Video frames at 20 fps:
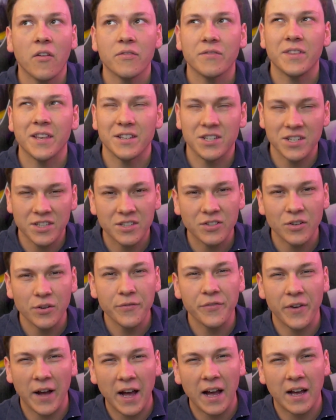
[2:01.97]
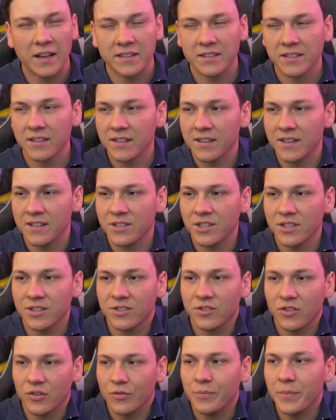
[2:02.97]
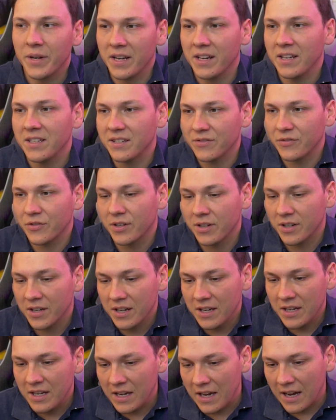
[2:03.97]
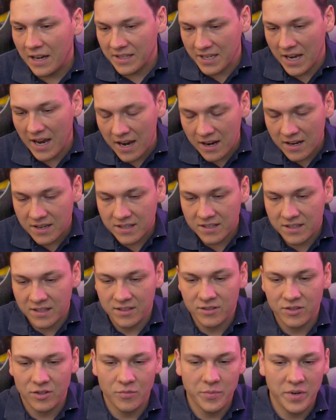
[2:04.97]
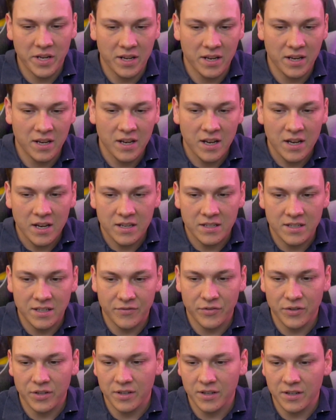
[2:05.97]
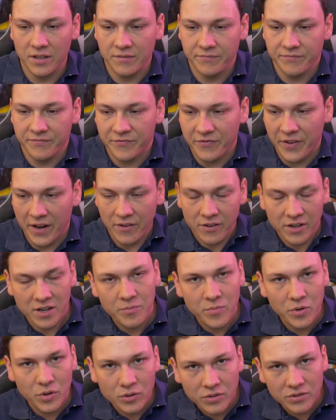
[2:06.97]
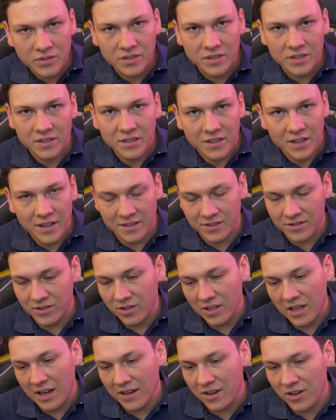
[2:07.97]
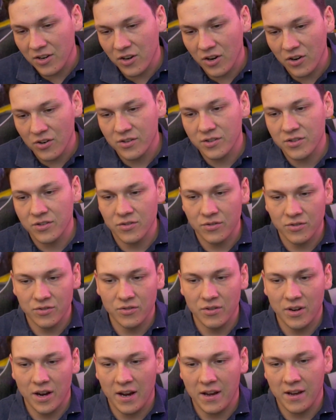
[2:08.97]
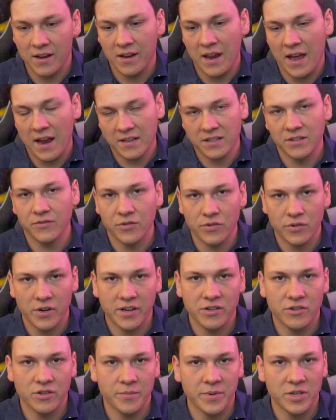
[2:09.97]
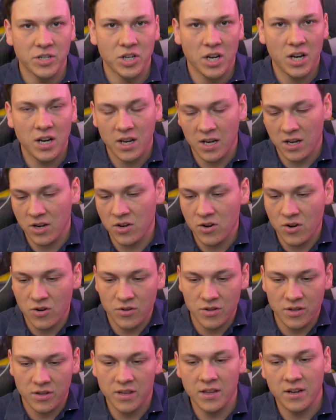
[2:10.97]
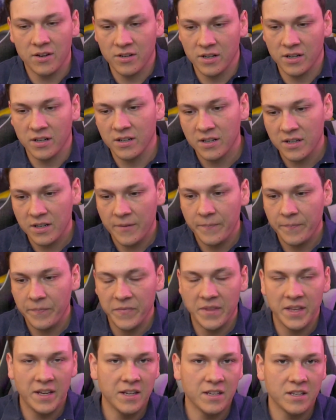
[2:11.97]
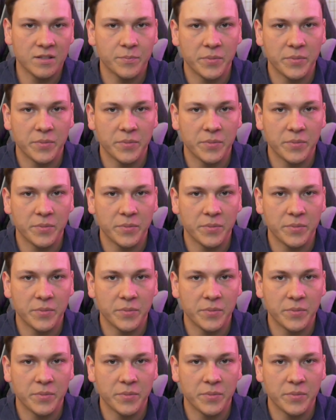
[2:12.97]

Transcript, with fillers: they're just so vast. There's just so many different attacks. There's so many different variables. It's not like you go to an Active Directory machine and you know that there are these